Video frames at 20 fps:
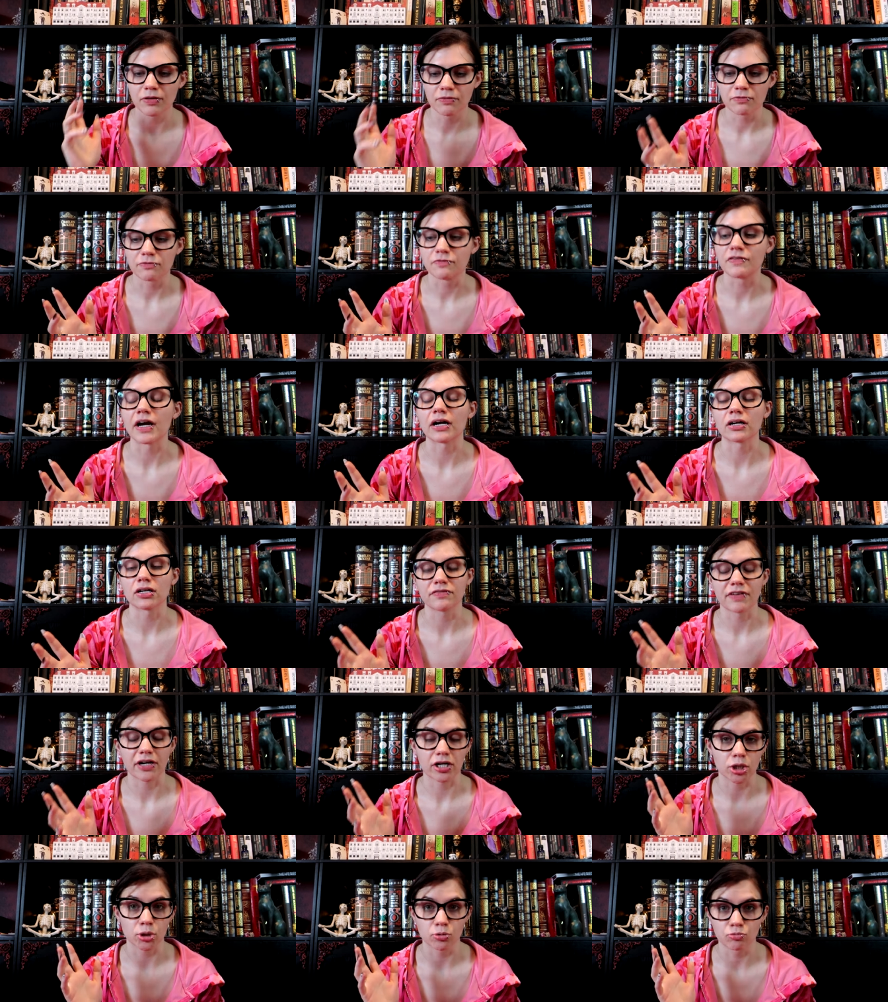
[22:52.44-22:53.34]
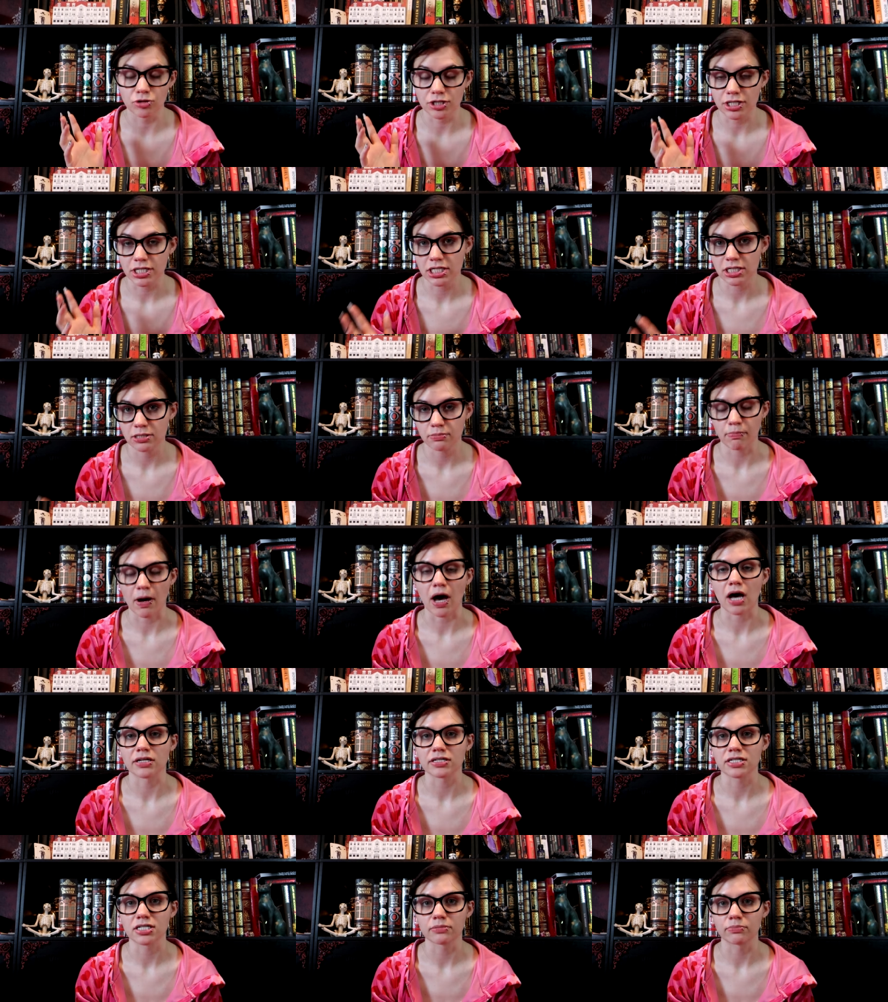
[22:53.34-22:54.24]
very, very
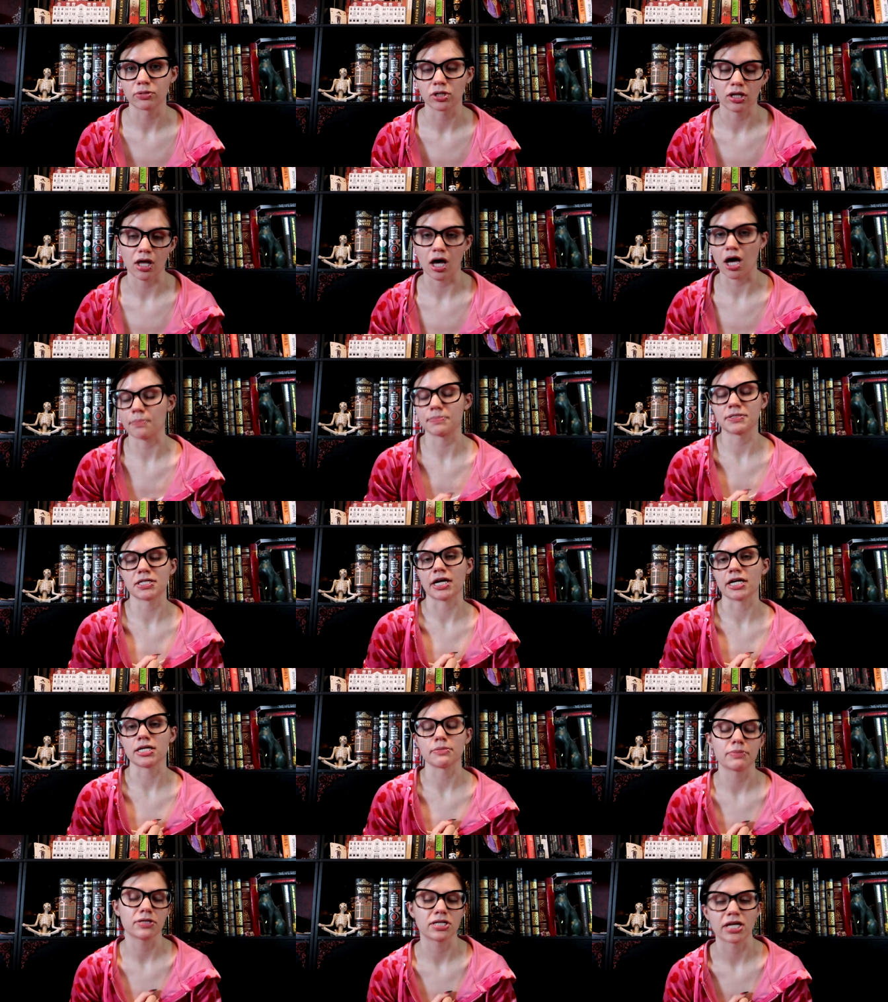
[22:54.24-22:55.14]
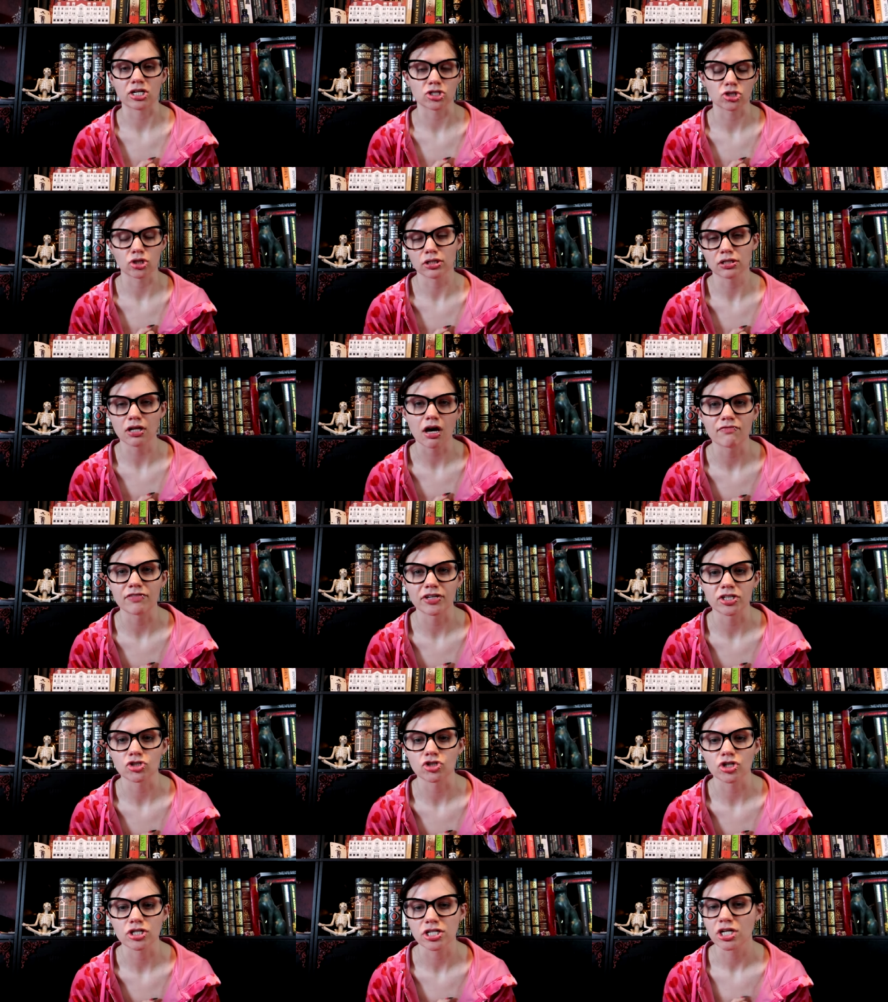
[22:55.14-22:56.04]
responsible, uptight potential love
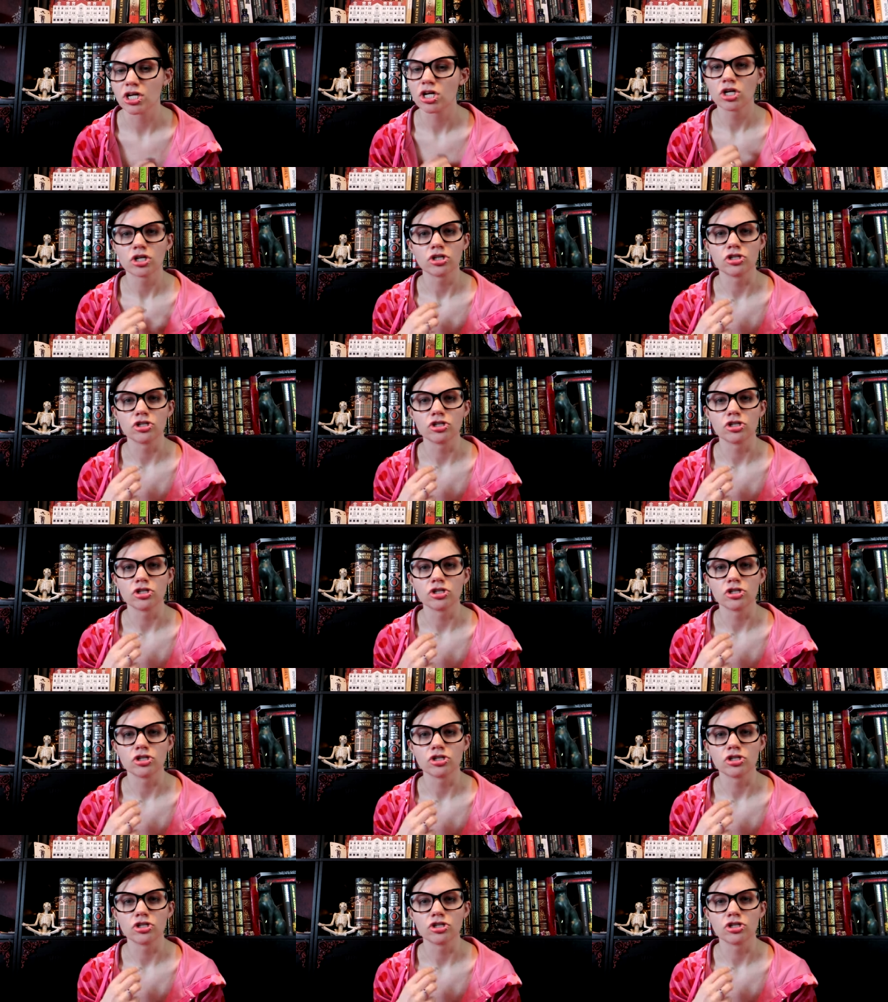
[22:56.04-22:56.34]
interest.